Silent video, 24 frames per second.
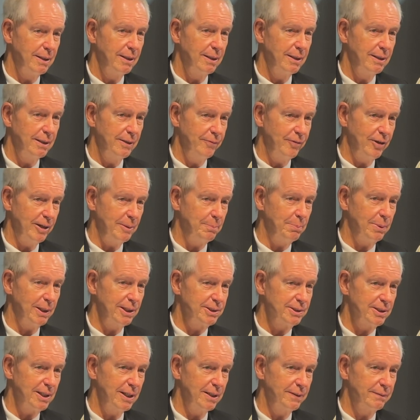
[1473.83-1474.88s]
of any
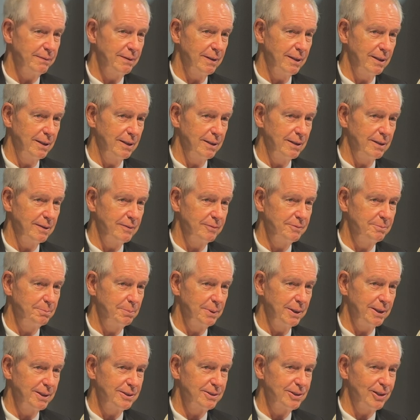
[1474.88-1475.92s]
place I ever lived,
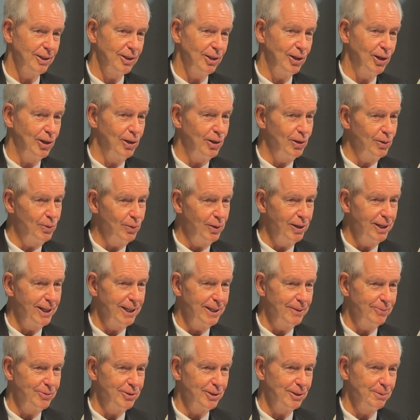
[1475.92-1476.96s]
but it's a long way
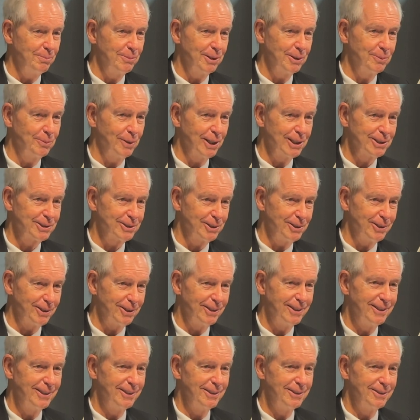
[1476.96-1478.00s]
if you're a Midwesterner
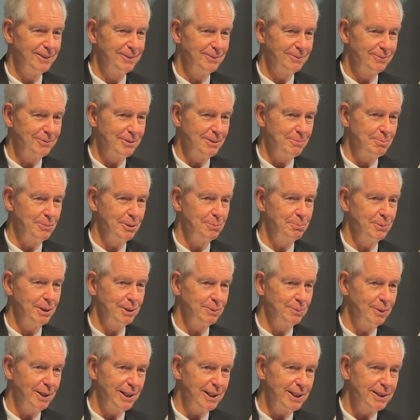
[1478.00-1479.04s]
from the
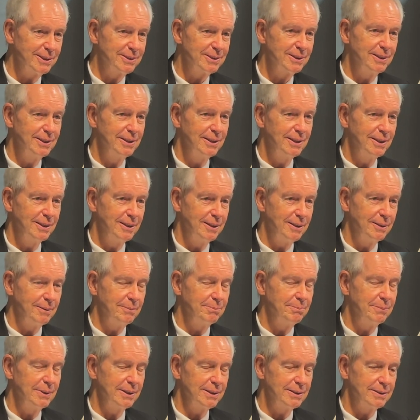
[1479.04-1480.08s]
Midwest.
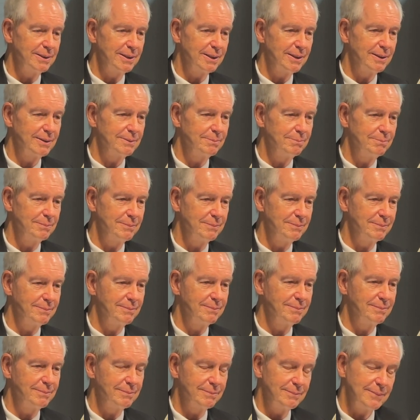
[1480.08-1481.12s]
But
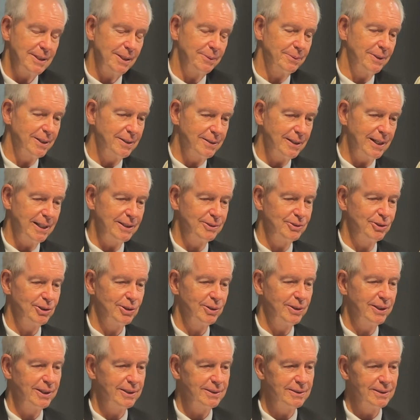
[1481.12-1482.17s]
anyway, I
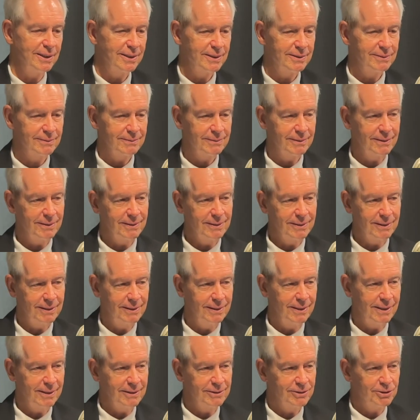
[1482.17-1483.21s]
enjoyed
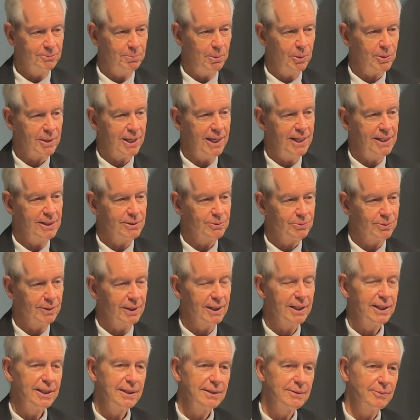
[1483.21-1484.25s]
Spokane's
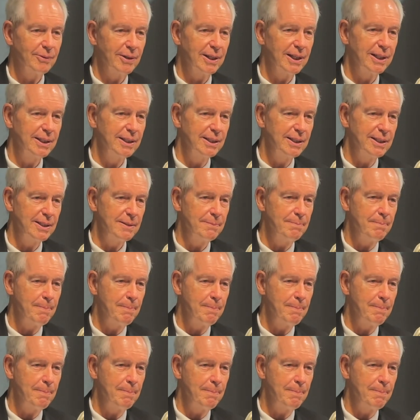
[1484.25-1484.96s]
really, really neat.